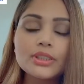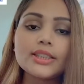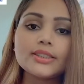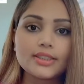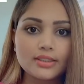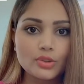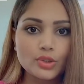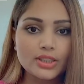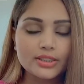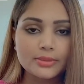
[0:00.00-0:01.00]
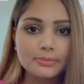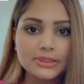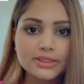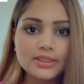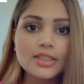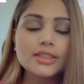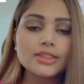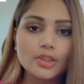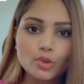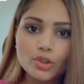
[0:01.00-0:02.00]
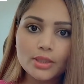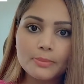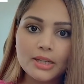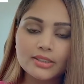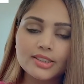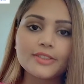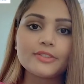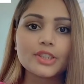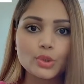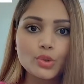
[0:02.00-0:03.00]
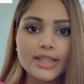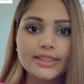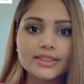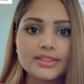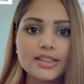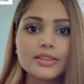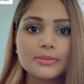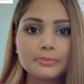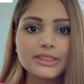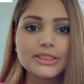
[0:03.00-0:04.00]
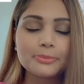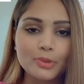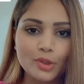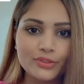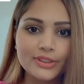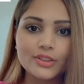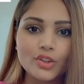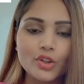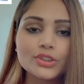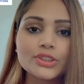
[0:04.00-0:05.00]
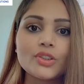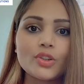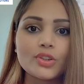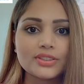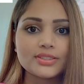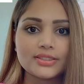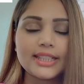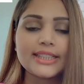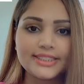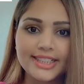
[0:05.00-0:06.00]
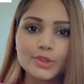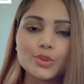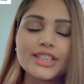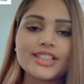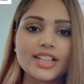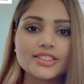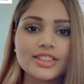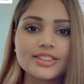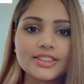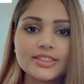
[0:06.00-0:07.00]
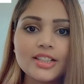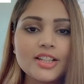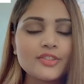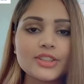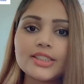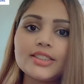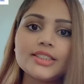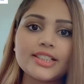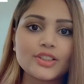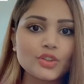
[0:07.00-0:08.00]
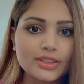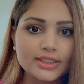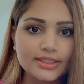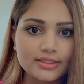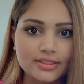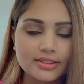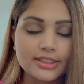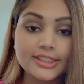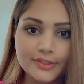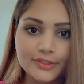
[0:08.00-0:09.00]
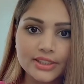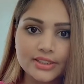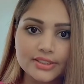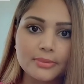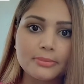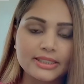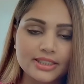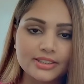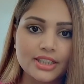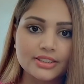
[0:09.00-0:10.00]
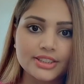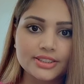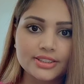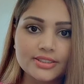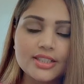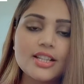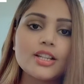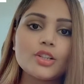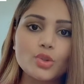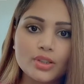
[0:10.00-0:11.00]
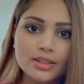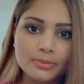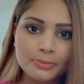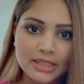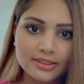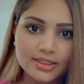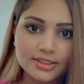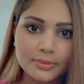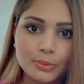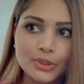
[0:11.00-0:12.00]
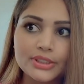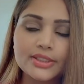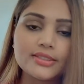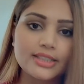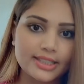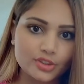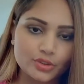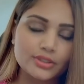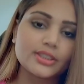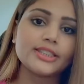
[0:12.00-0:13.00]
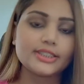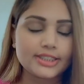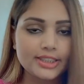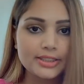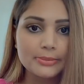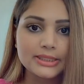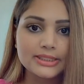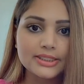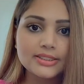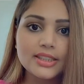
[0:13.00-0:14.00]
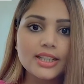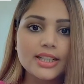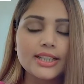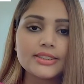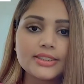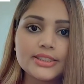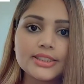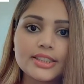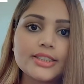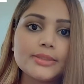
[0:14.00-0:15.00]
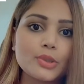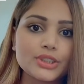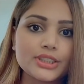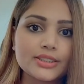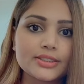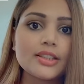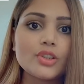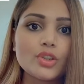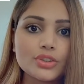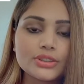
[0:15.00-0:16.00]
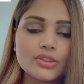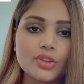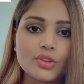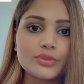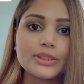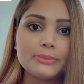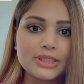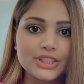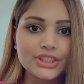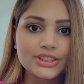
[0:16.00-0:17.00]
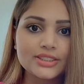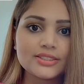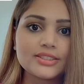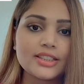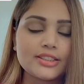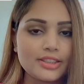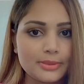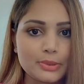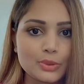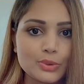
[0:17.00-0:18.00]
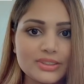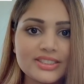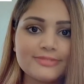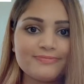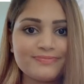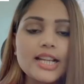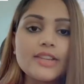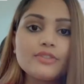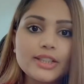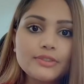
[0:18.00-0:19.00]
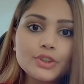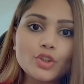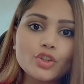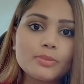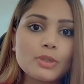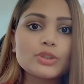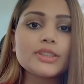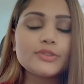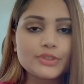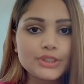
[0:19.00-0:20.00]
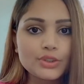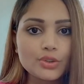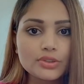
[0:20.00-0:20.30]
in the local companies, the local partner have a no right in the company's profit, loss or any day-to-day transaction. Further, he cannot interfere in the banking transactions. Local partner is appointed like on a yearly basis, and he generally monitored the laws of immigrations and labor rules. And when we talk about the free